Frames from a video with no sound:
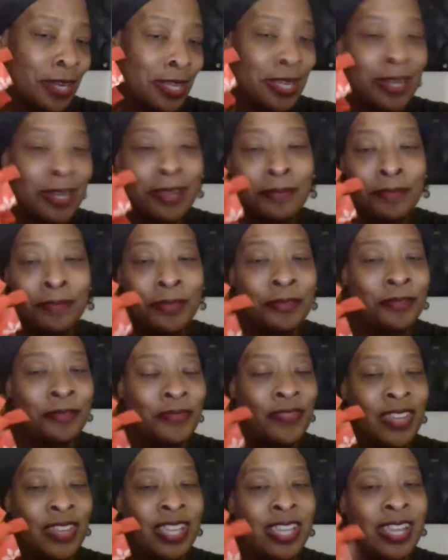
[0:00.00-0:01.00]
getting
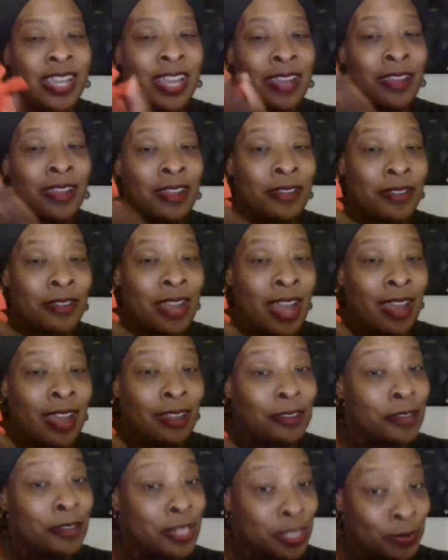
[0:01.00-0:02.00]
poofy
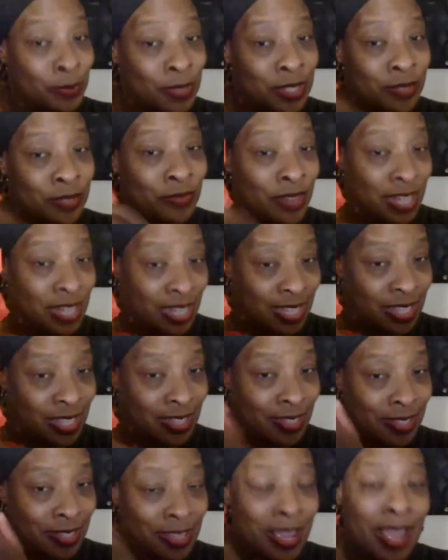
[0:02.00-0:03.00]
Christmas
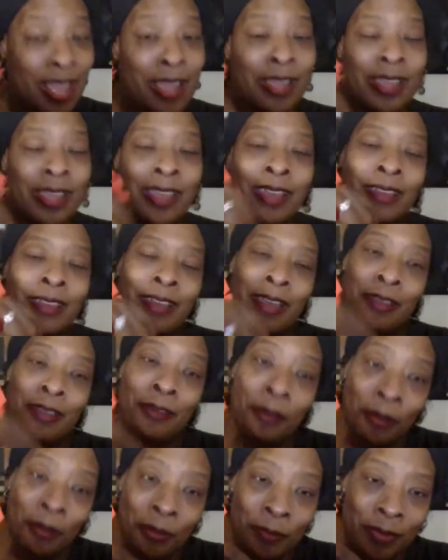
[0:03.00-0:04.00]
wreath. I
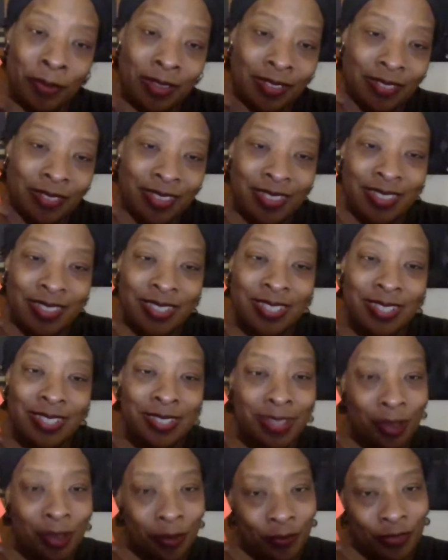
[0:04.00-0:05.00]
hope that this
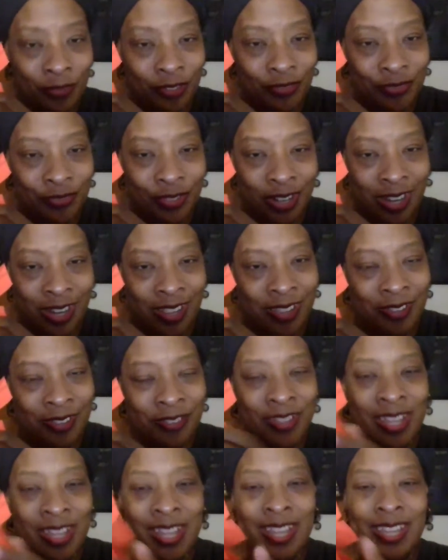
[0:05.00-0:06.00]
is helpful for
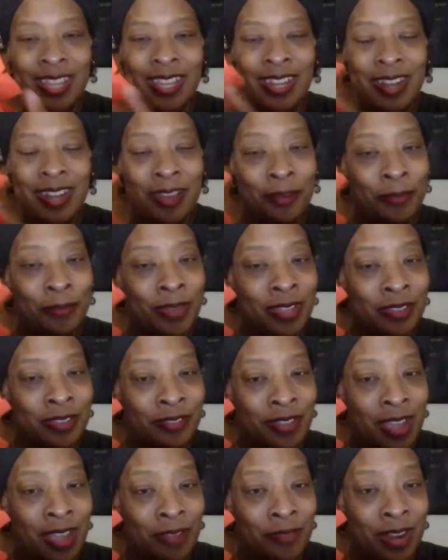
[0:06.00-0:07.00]
you in helping
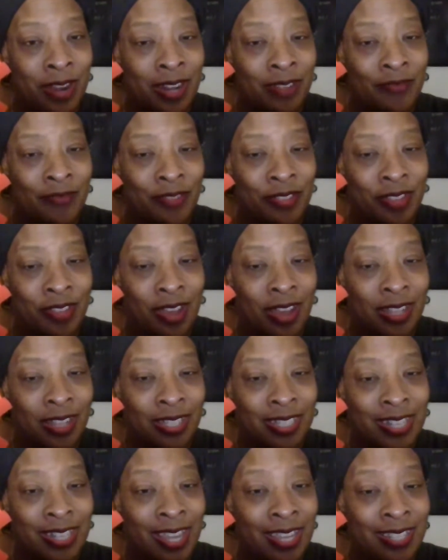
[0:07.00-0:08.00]
you get ready for the
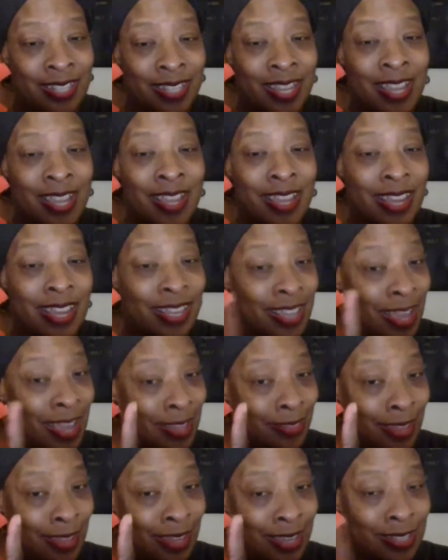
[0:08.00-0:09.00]
holidays.
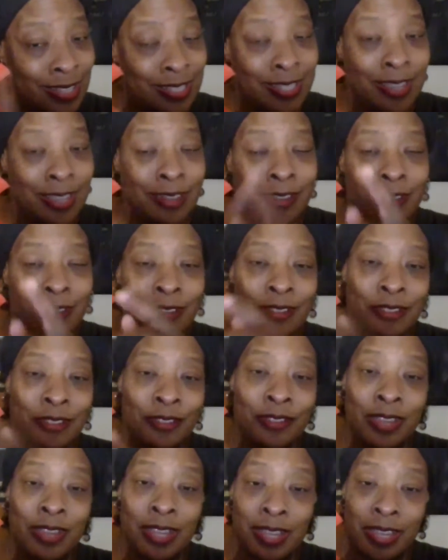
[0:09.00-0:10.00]
Again, like I said,
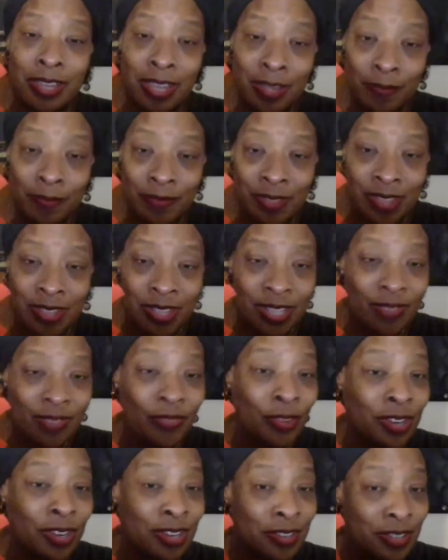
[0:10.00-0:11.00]
you could keep this
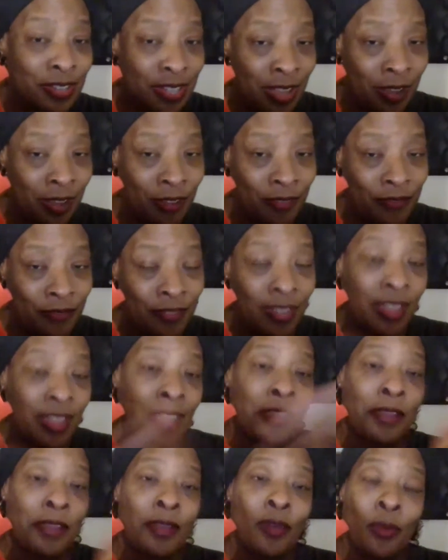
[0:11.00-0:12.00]
for yourself
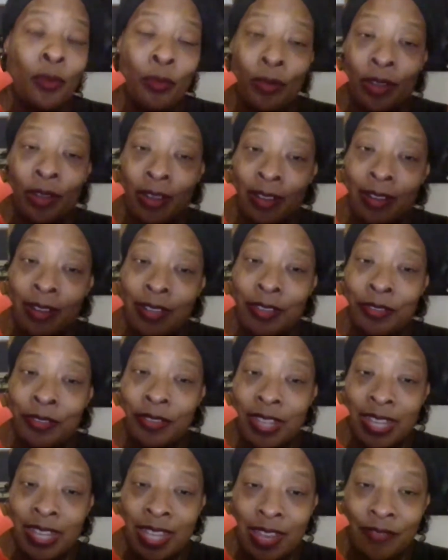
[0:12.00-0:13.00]
or you
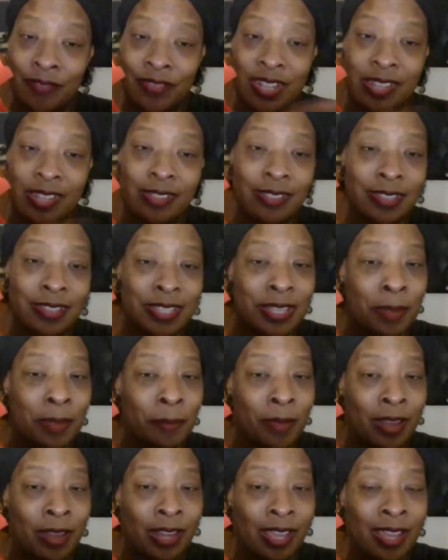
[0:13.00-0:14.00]
can gift it to
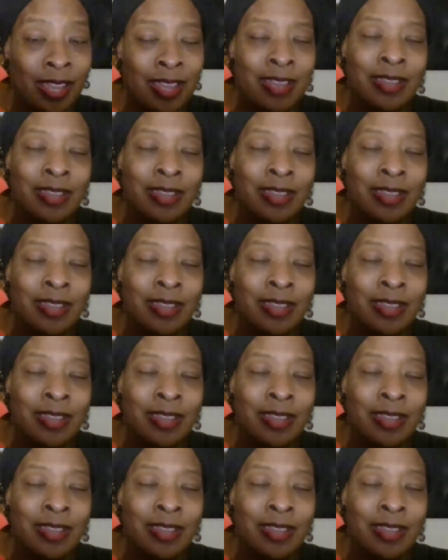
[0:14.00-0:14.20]
somebody.